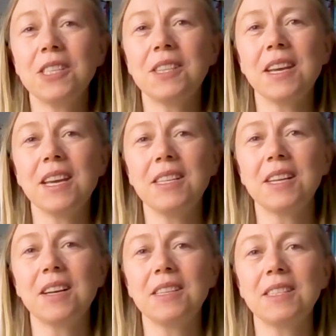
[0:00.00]
thing it
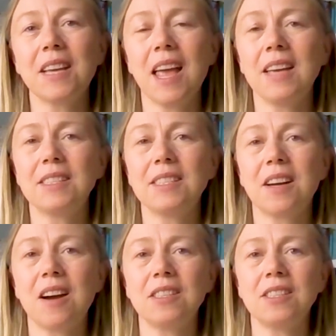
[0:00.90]
does is
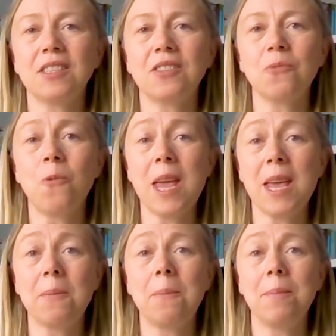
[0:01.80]
starts to
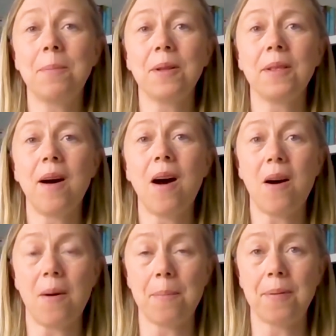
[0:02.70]
wake people
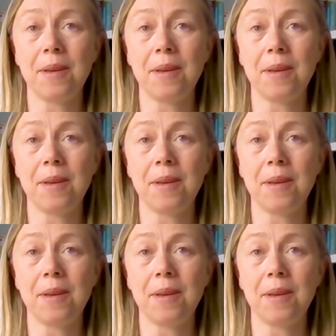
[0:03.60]
up